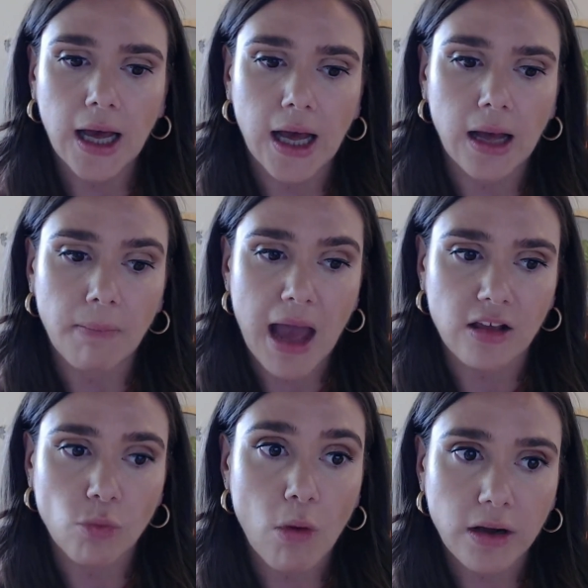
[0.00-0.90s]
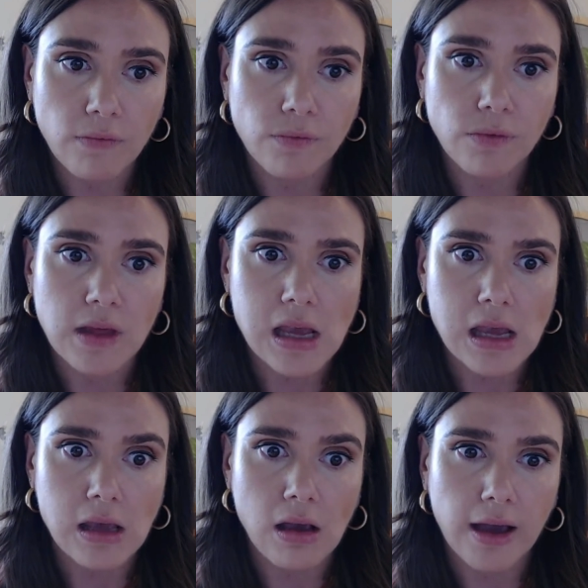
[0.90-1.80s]
And it's one of
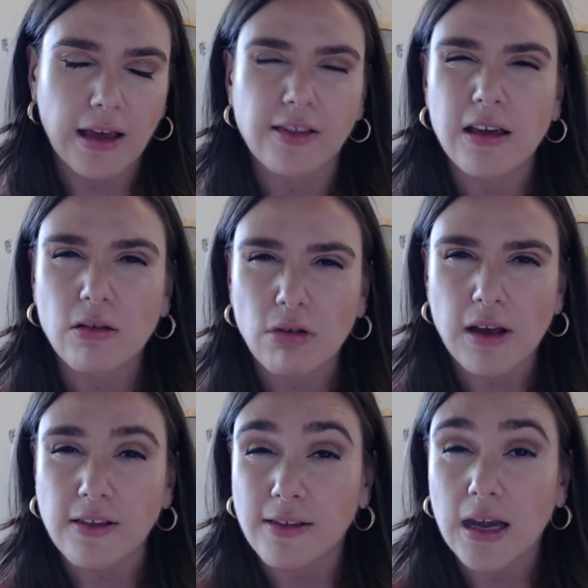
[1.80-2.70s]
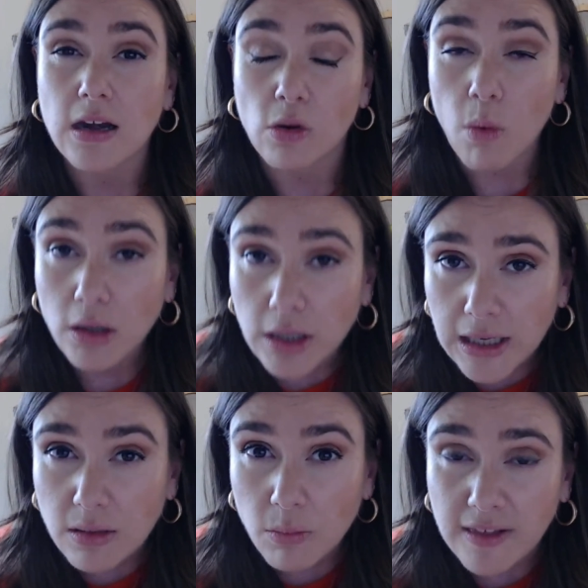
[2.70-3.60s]
the, I guess, increases in
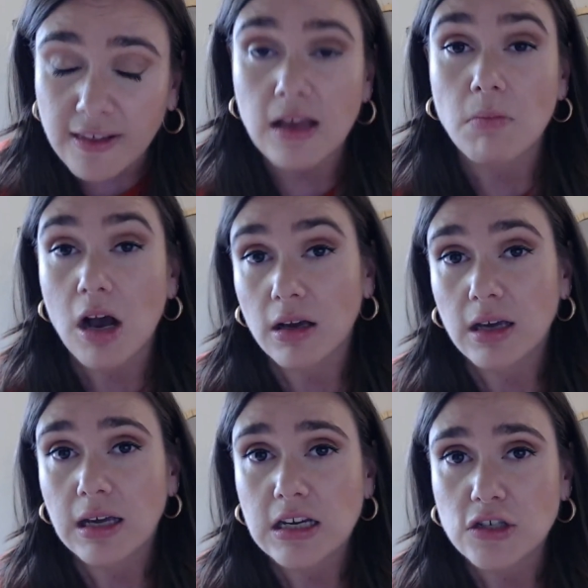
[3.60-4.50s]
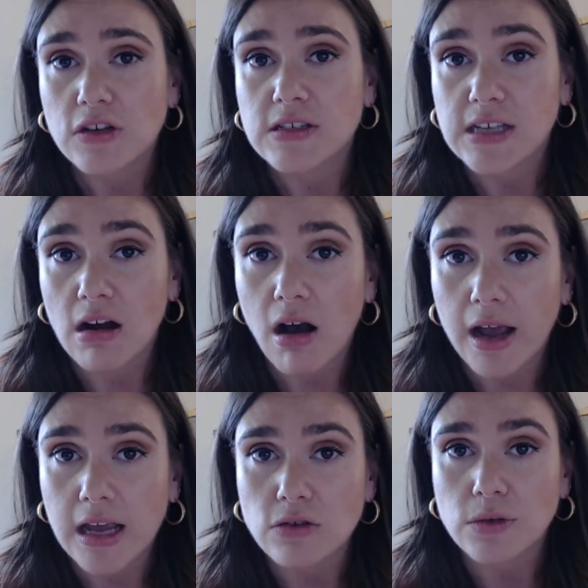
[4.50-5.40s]
inequality that we see in market conditions in a
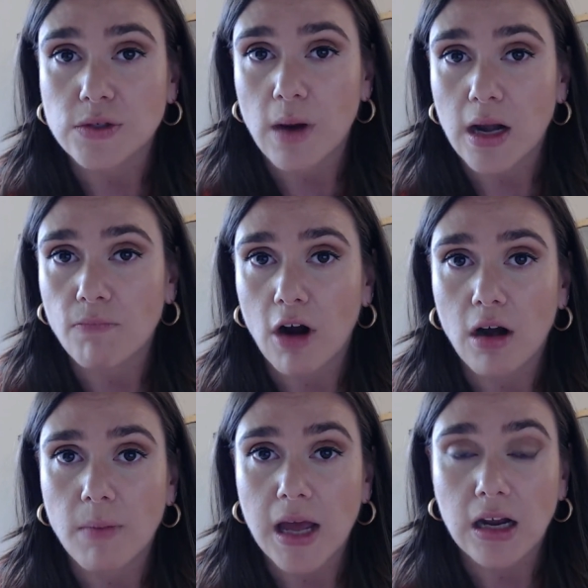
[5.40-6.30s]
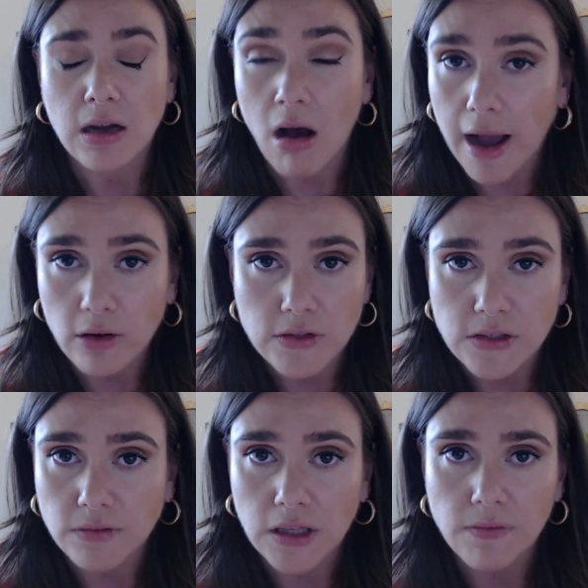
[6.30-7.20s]
high interest rate environment and high
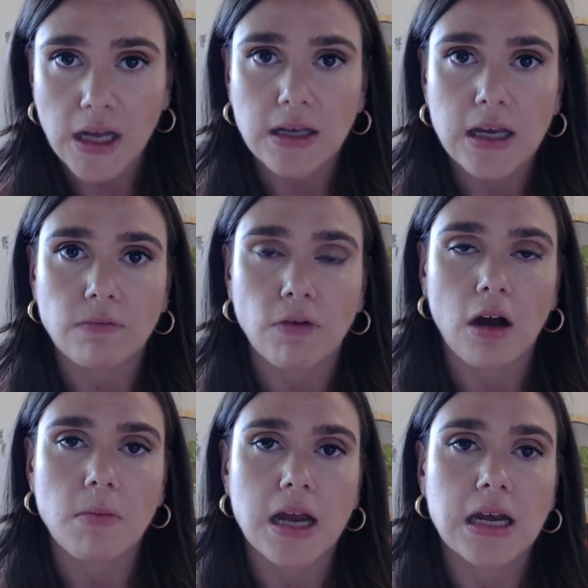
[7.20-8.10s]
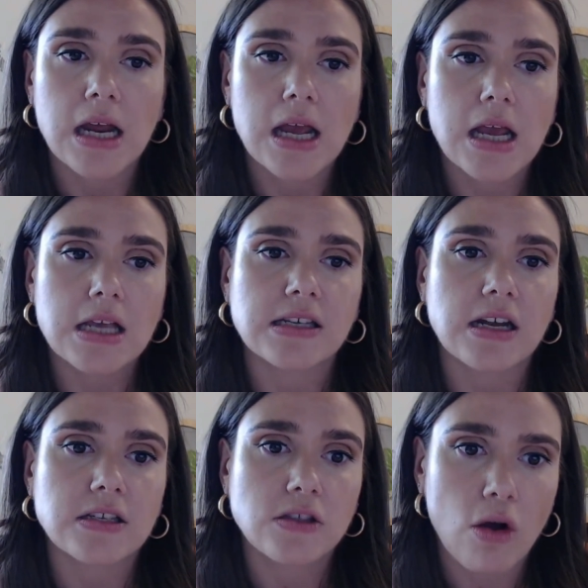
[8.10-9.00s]
cost of living environment, is that
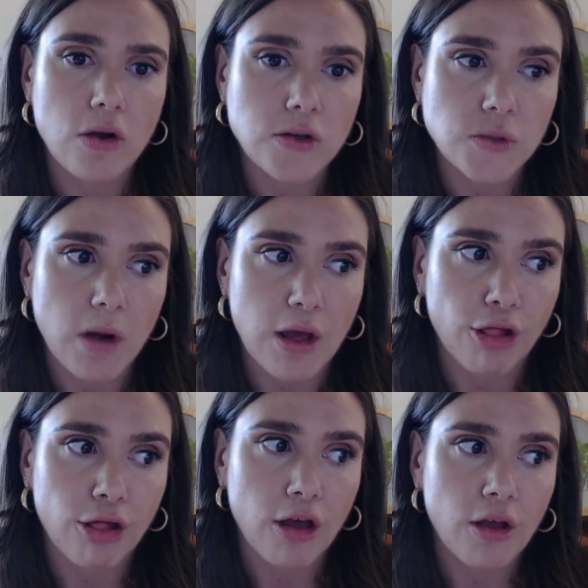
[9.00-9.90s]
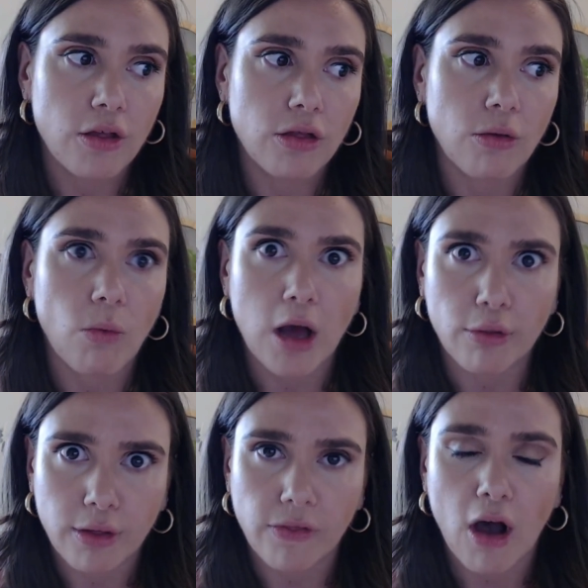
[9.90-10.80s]
it's those with the
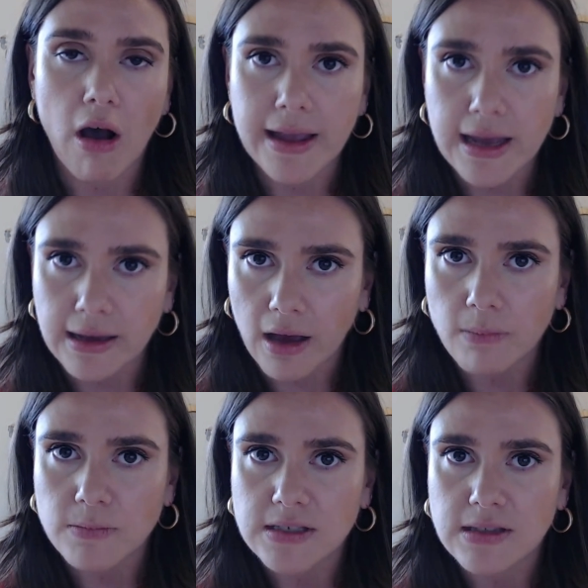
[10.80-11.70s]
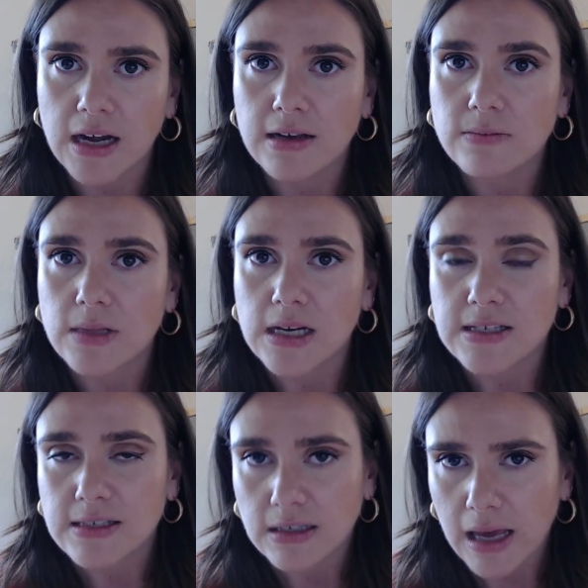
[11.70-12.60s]
wealth and the high incomes that are
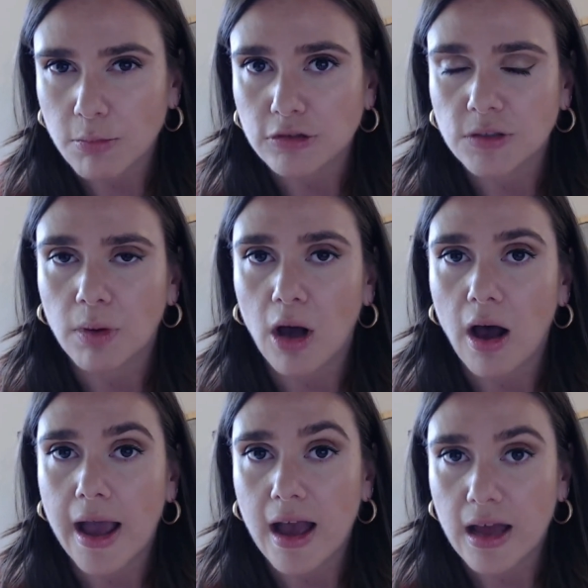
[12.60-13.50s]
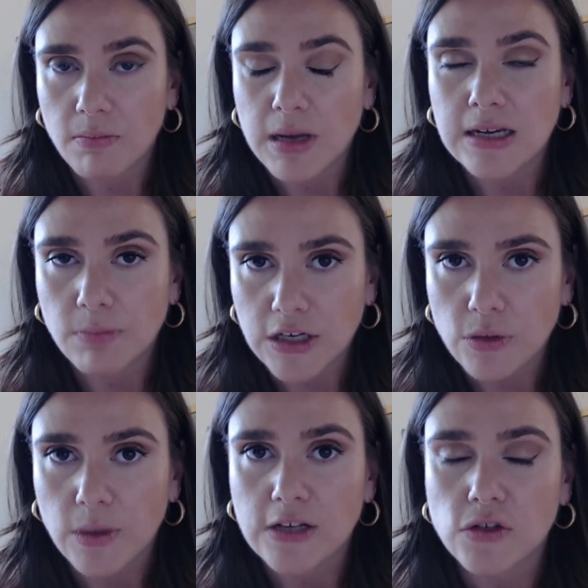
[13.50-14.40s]
still able to buy and appear to be
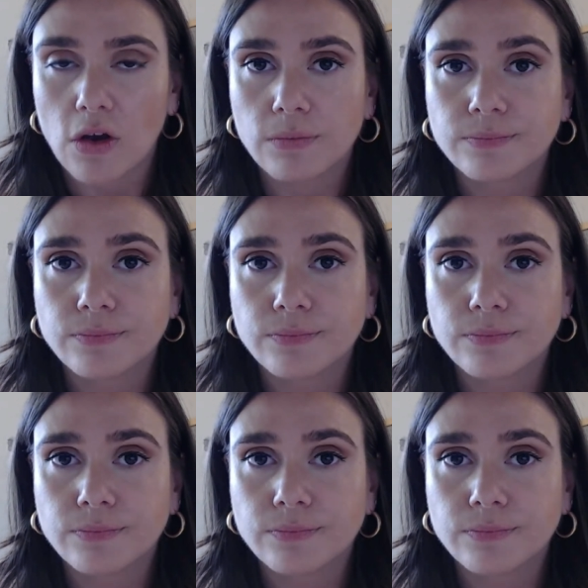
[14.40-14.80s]
doing so.